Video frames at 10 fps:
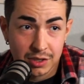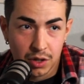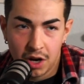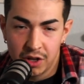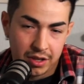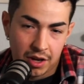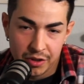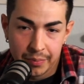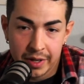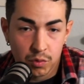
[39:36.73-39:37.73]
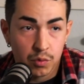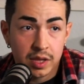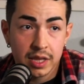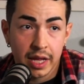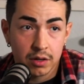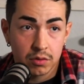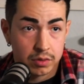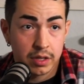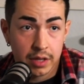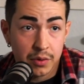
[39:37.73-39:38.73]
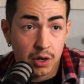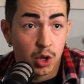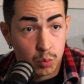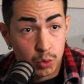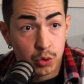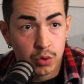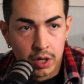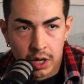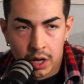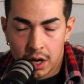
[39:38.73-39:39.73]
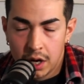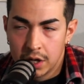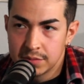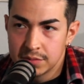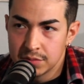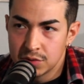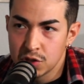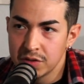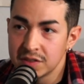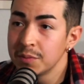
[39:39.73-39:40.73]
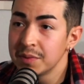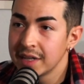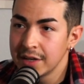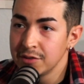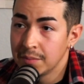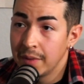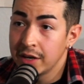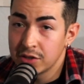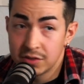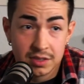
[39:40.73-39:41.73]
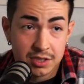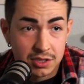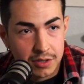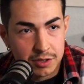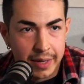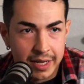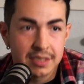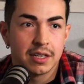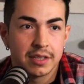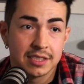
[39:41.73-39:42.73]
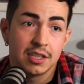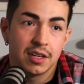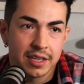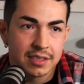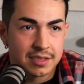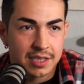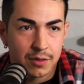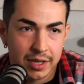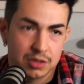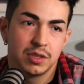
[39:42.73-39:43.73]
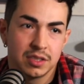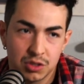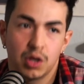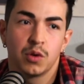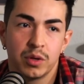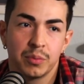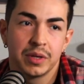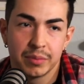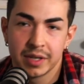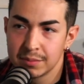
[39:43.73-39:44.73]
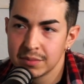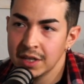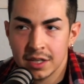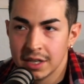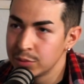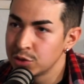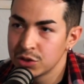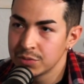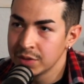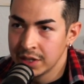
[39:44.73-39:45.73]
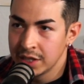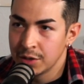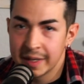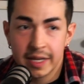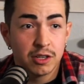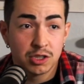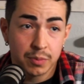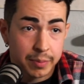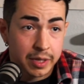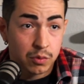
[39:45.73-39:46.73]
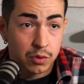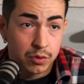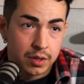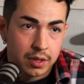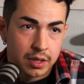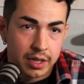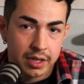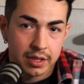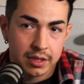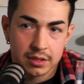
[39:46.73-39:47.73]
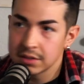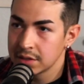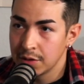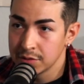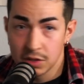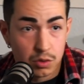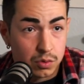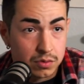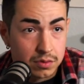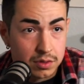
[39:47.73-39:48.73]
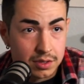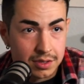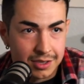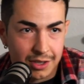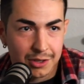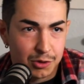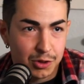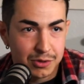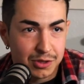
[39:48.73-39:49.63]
So all the, all the men were really like they, they would call them Roo. Um, yeah. So it was something that it was a moniker essentially that was passed down. That's how I like to say it, right? So it didn't yeah. start with me, but I'm I'm sure you know my dad used to be Big Roo and I was Little Roo, and you know, I grew up.